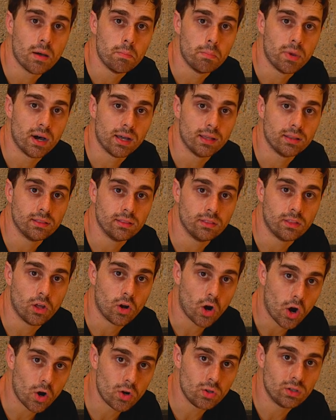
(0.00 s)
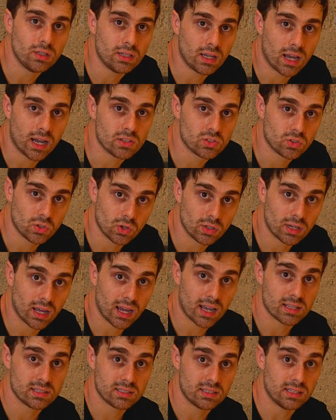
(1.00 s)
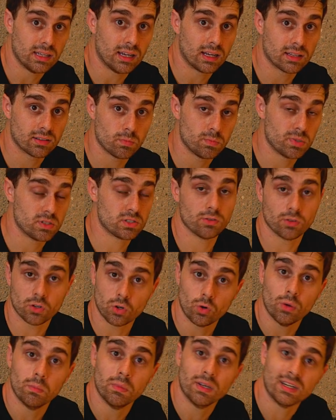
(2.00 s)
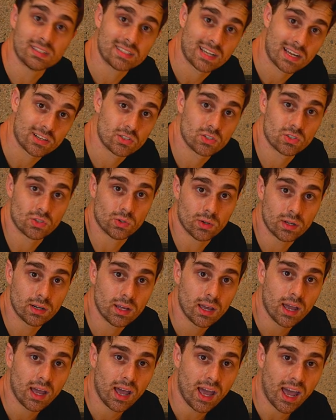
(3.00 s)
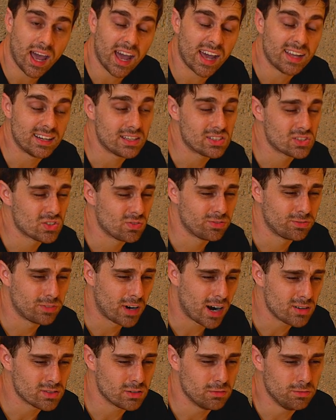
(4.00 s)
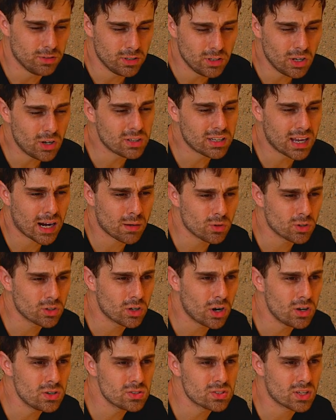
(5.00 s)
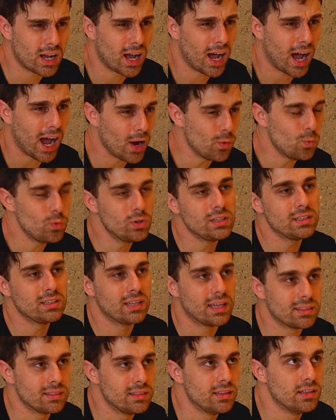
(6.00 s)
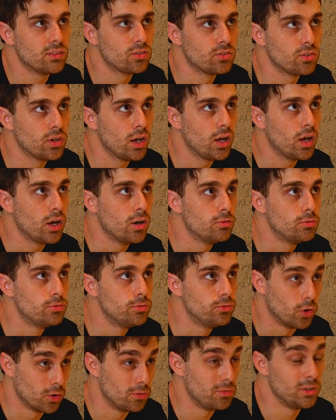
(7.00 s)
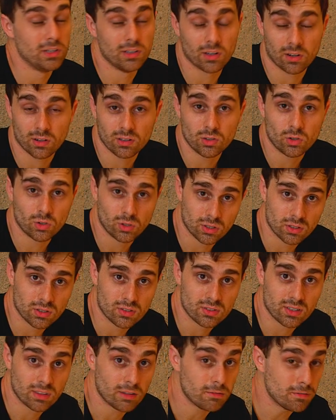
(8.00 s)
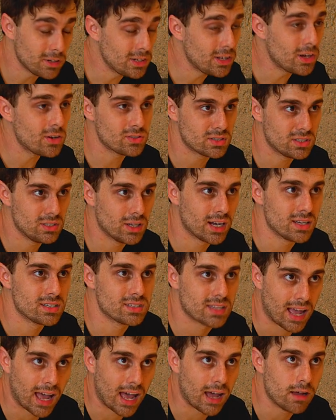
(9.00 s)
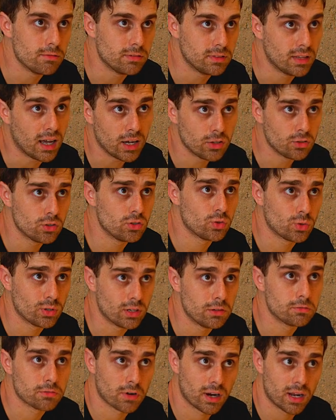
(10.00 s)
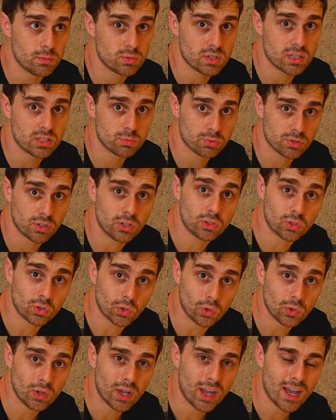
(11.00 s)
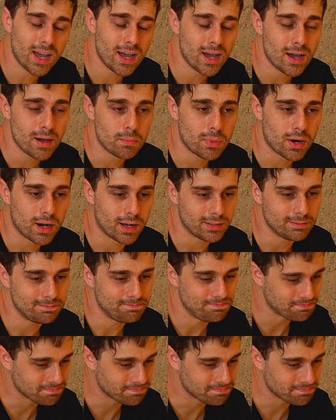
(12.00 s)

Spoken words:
but they're only as good as the other bits of equipment attached to it. And as far as a video camera goes, I wouldn't get this for video, in all honesty. The video is nice to have, and the 120 frames is pretty cool, but